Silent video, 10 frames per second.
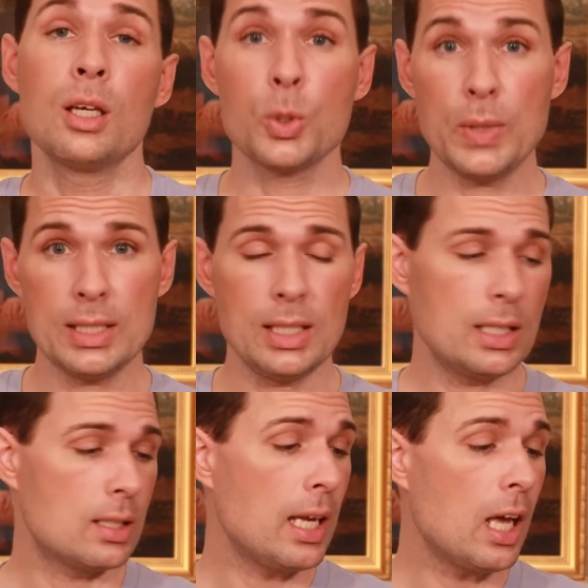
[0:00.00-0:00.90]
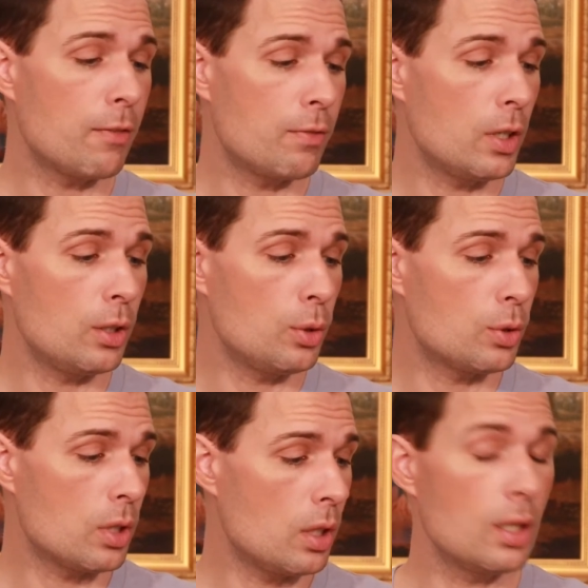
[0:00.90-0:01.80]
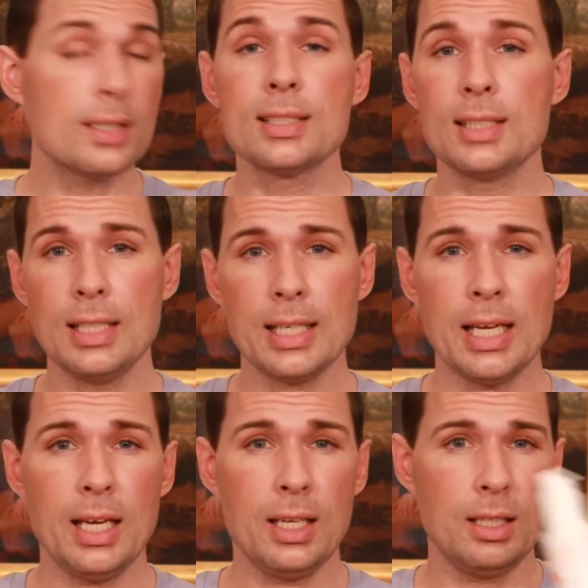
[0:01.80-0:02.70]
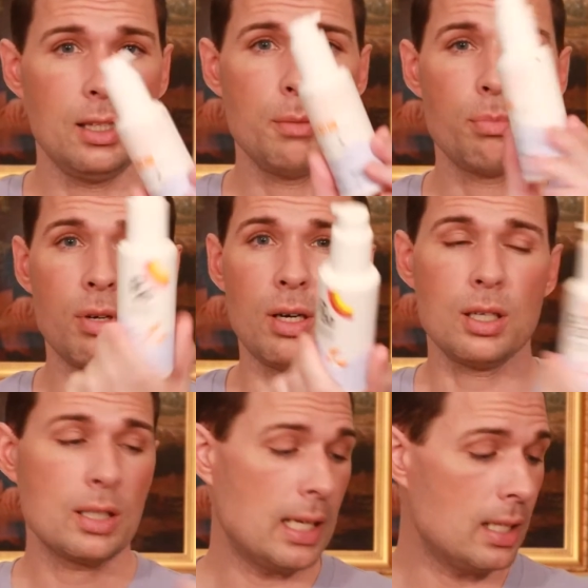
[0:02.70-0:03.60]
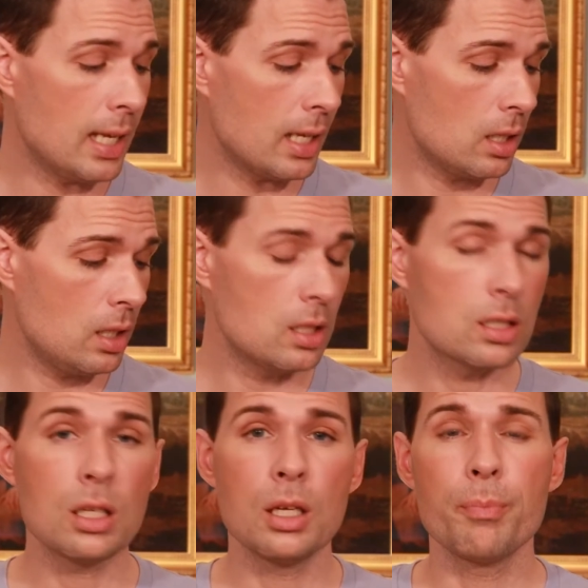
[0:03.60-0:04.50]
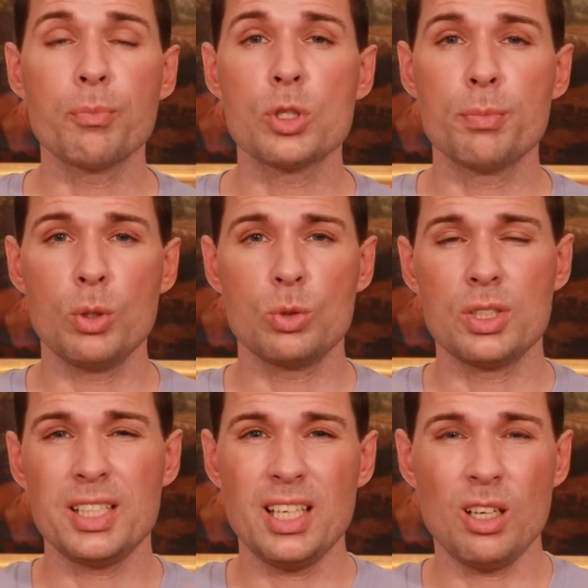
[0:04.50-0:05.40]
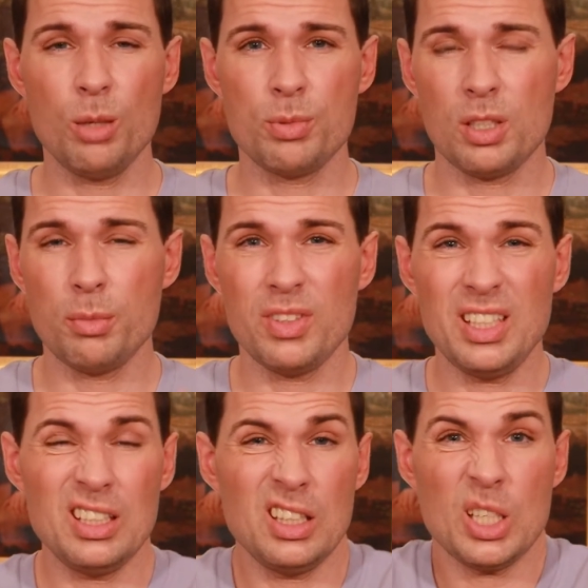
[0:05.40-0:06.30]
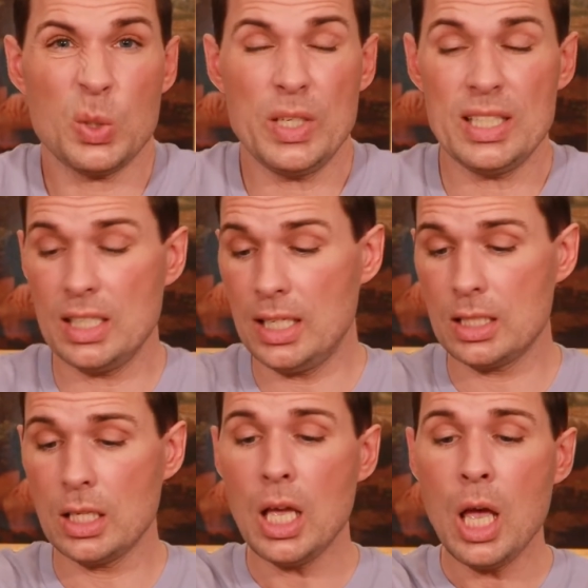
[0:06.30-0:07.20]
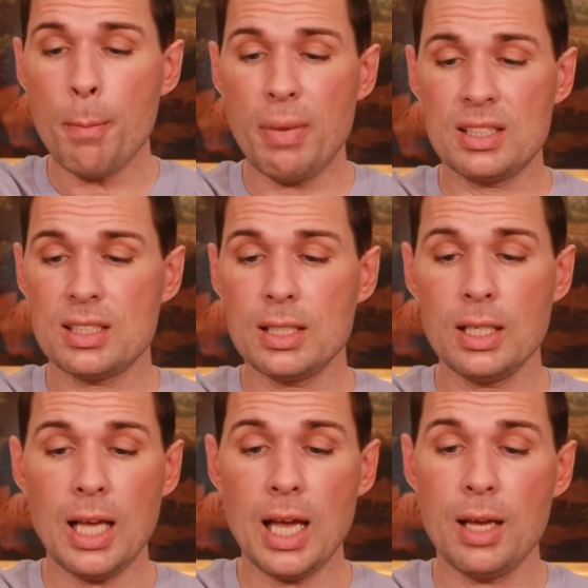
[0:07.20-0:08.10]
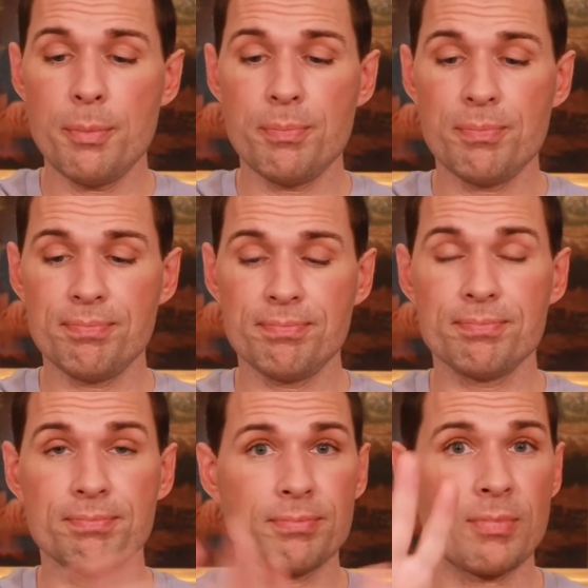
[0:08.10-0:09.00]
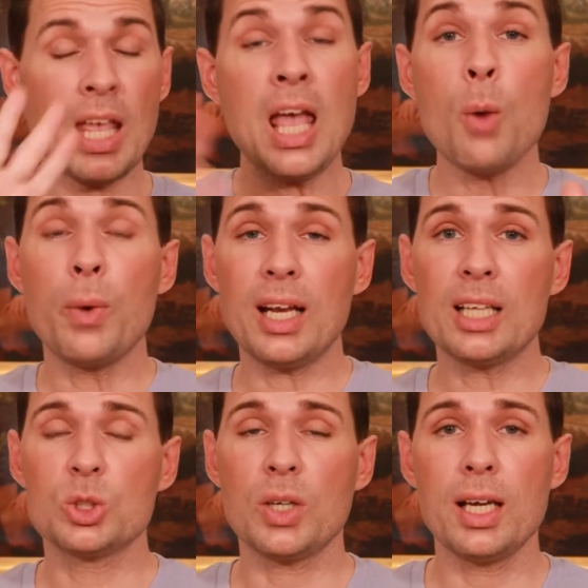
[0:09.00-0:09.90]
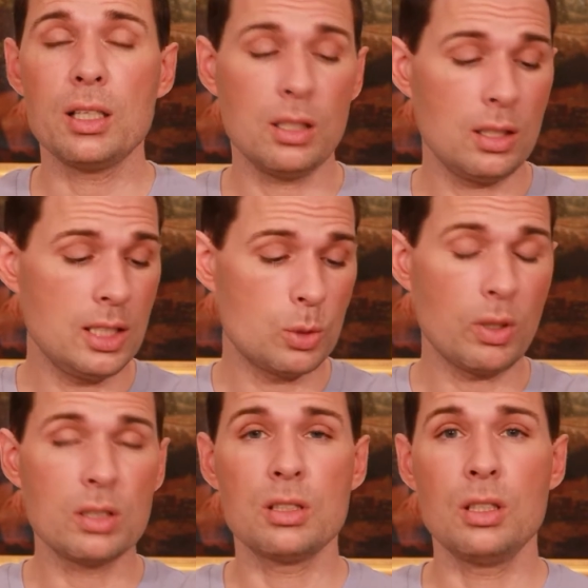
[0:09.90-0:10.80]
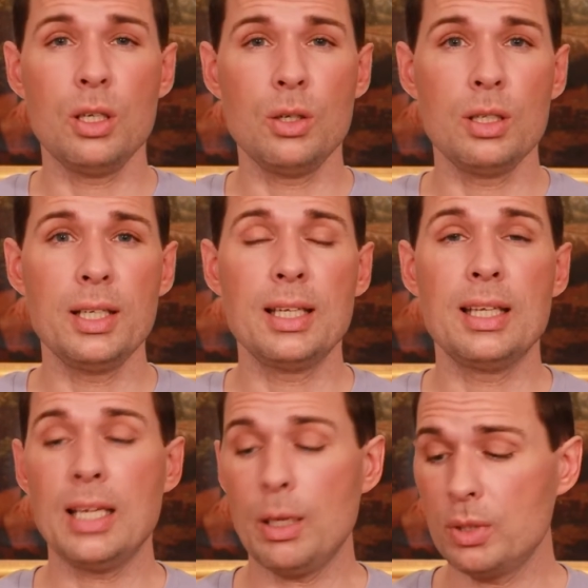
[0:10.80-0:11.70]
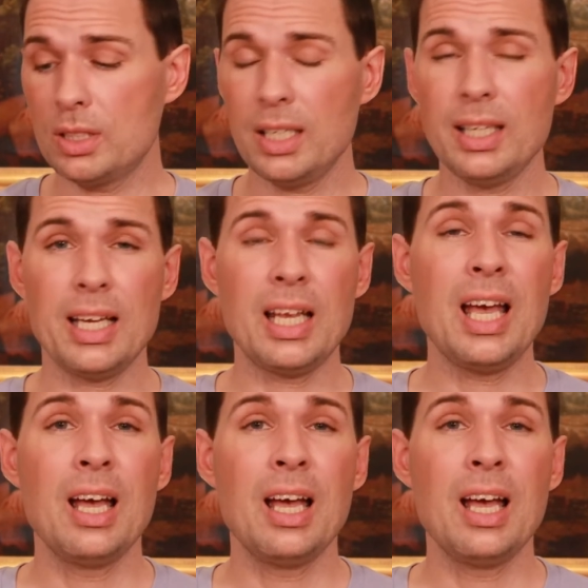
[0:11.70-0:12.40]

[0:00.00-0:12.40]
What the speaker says: greasiness, they have used silica in the product, and that is supposed to take up some of the greasiness. But still, when I tried these ones earlier, then I would say that